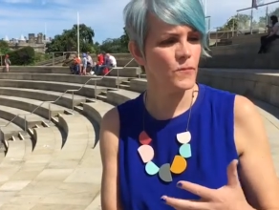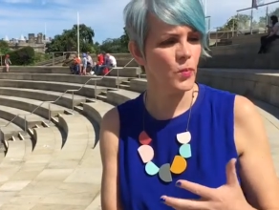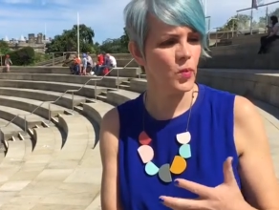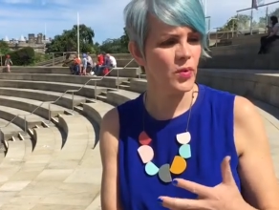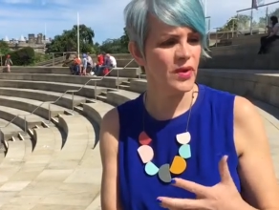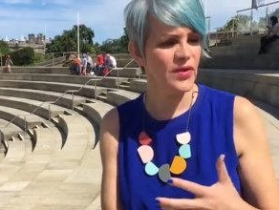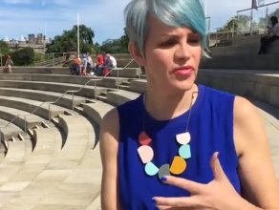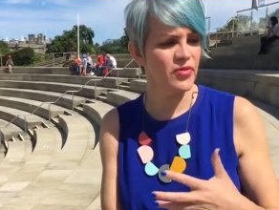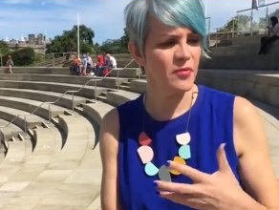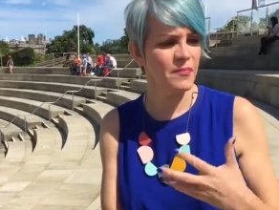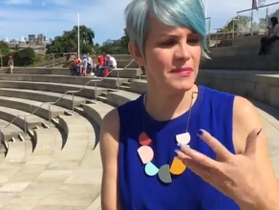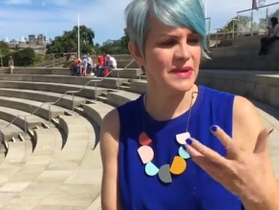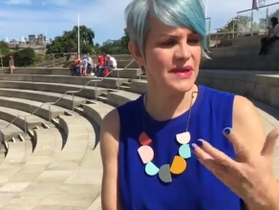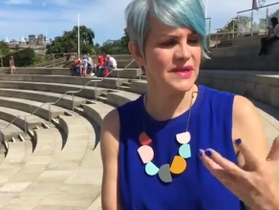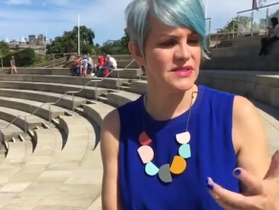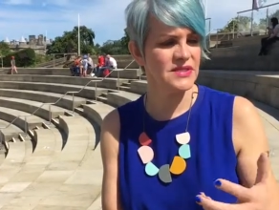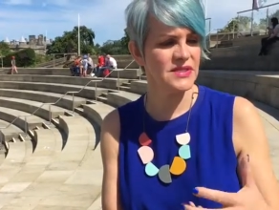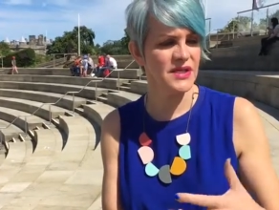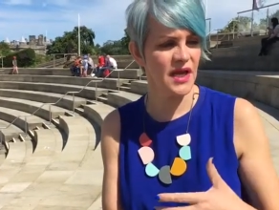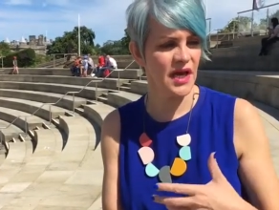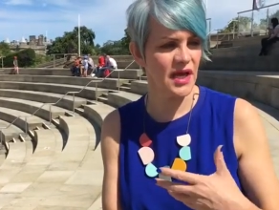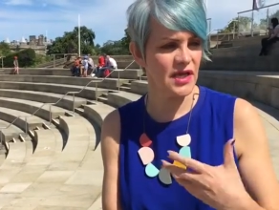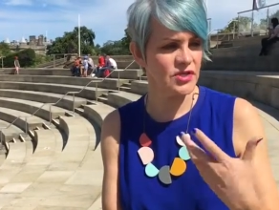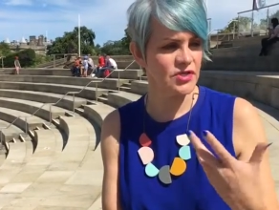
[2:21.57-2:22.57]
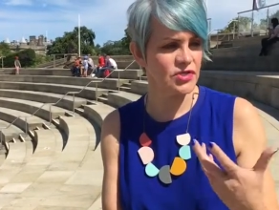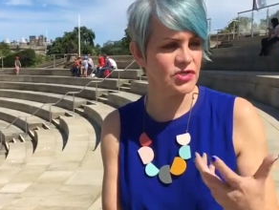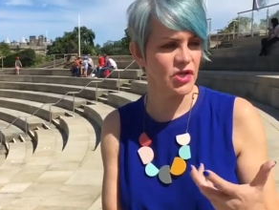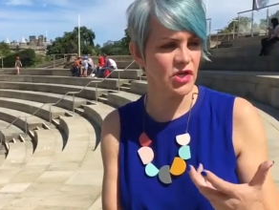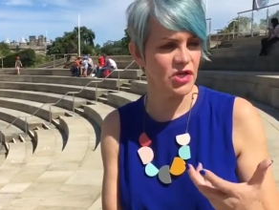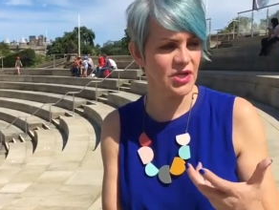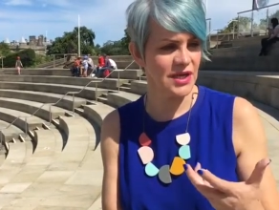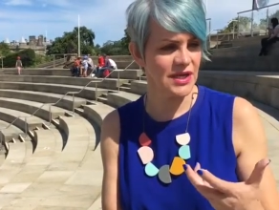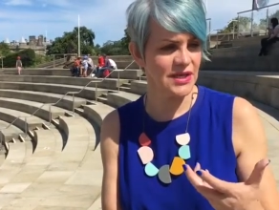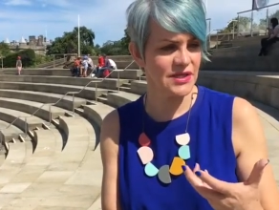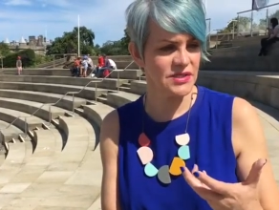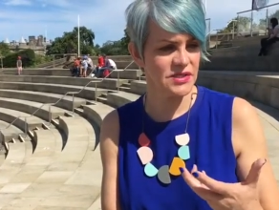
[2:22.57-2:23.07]
with the media and
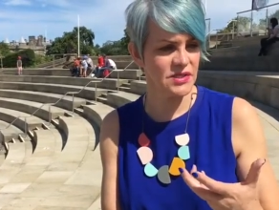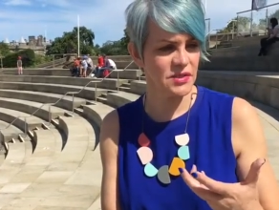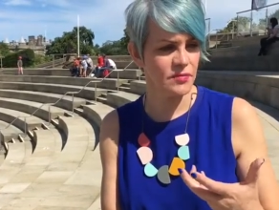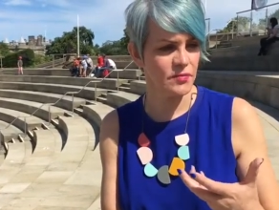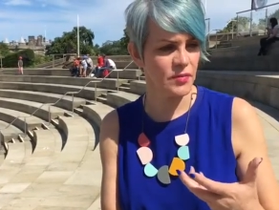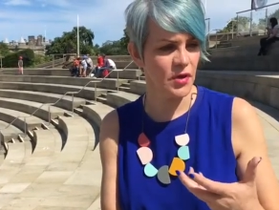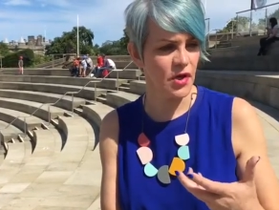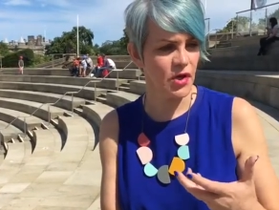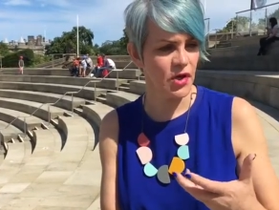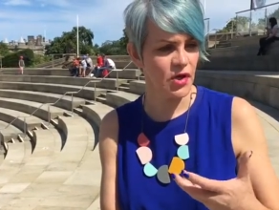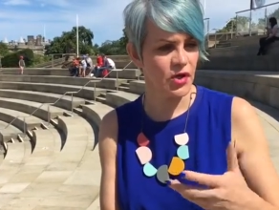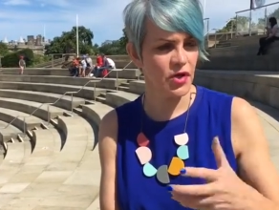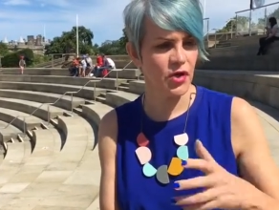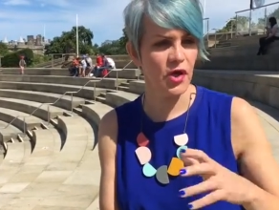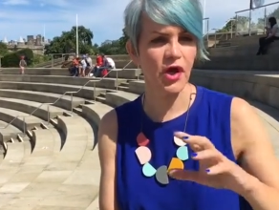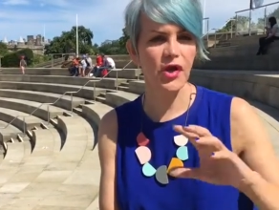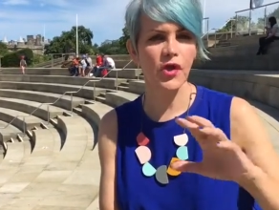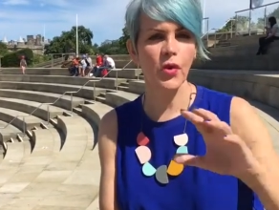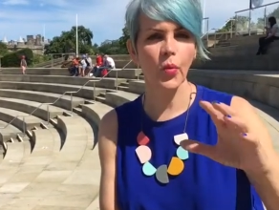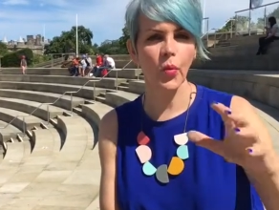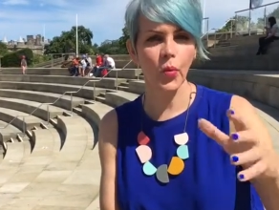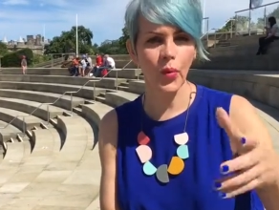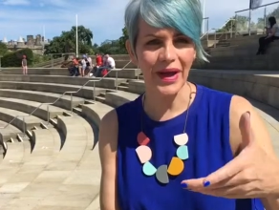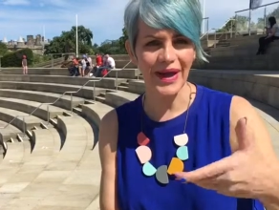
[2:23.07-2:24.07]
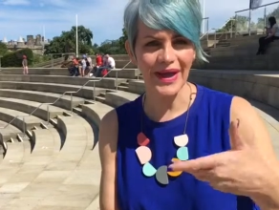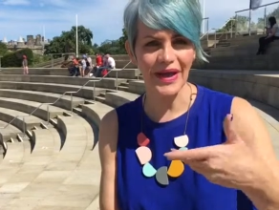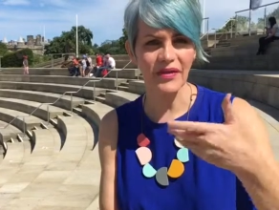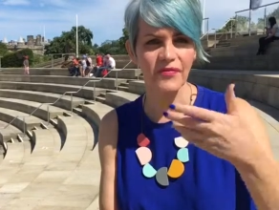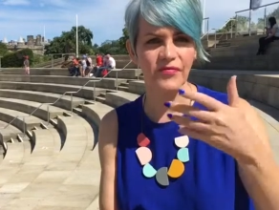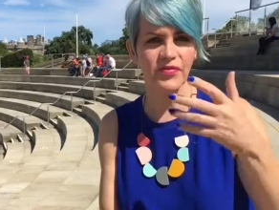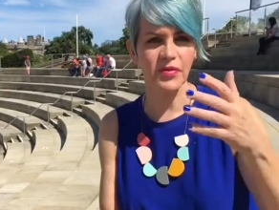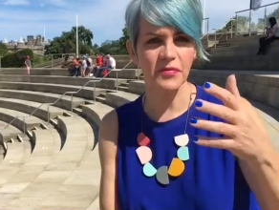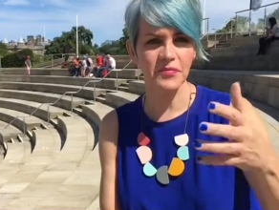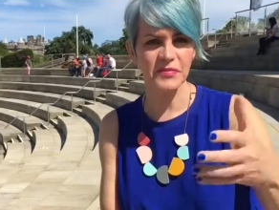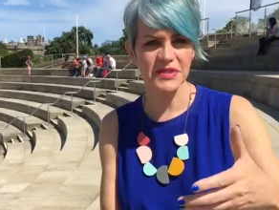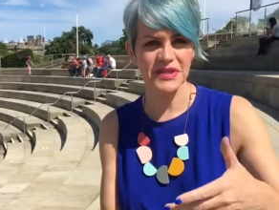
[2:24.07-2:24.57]
journalism, you're kind of waiting
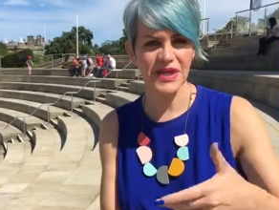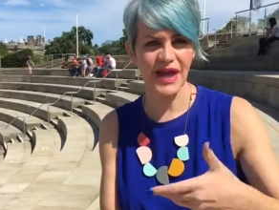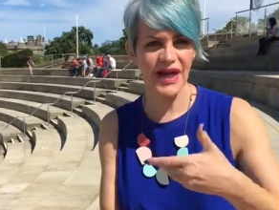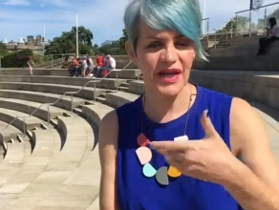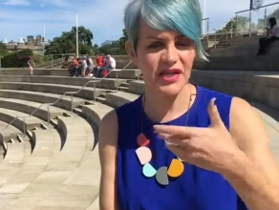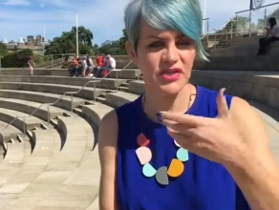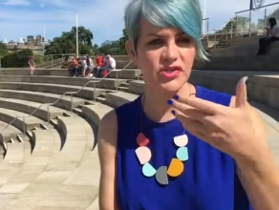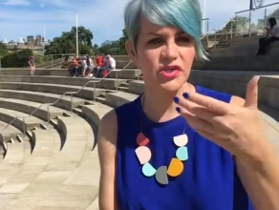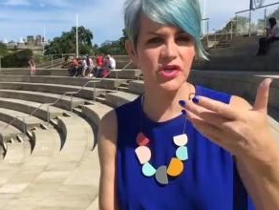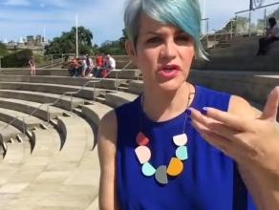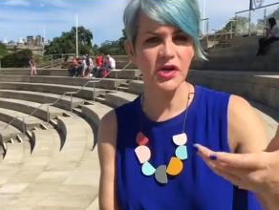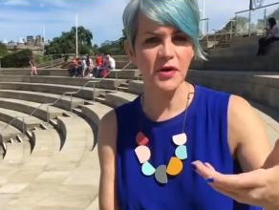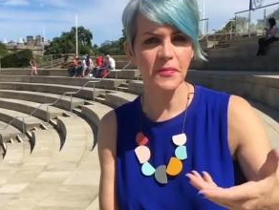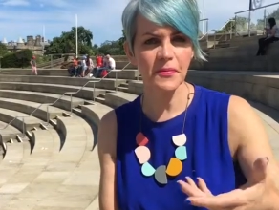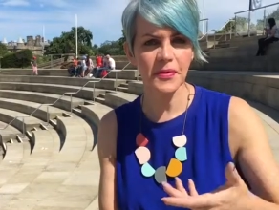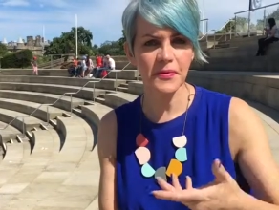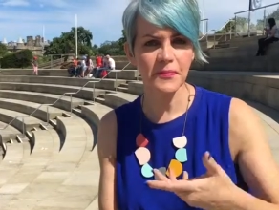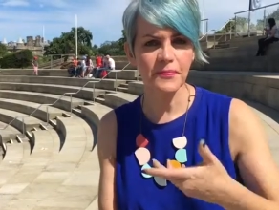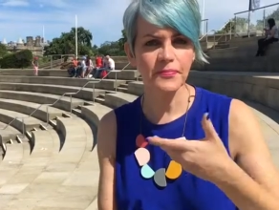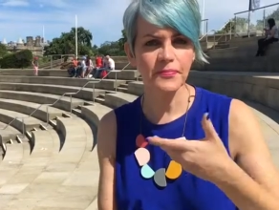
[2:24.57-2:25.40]
for them to catch up.